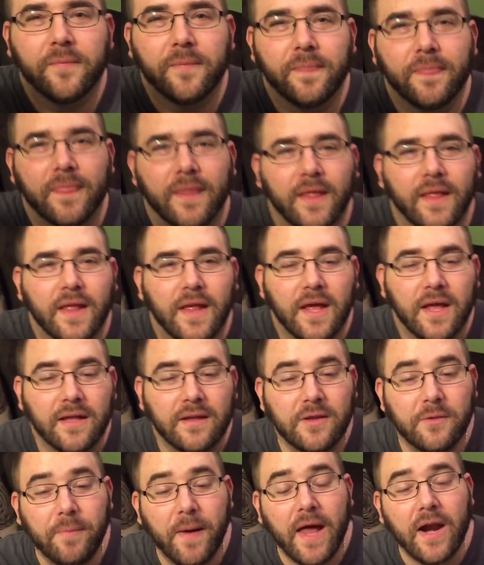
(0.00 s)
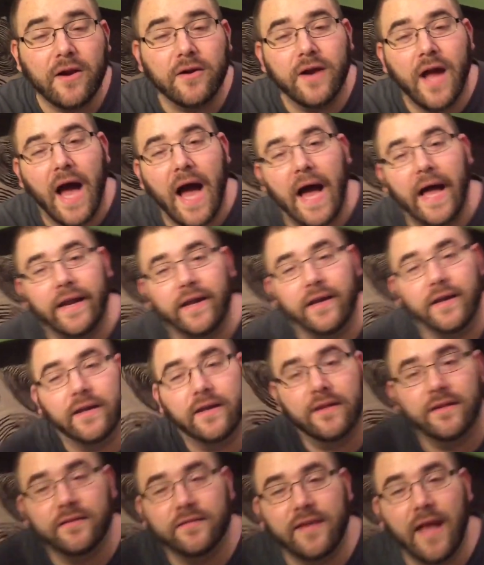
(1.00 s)
this to somebody. You better not.
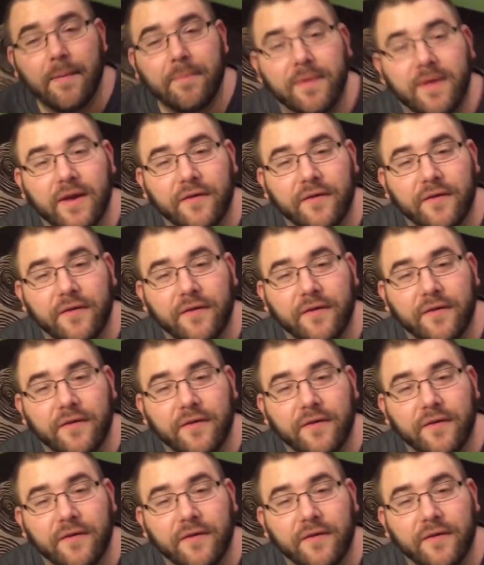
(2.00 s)
Stop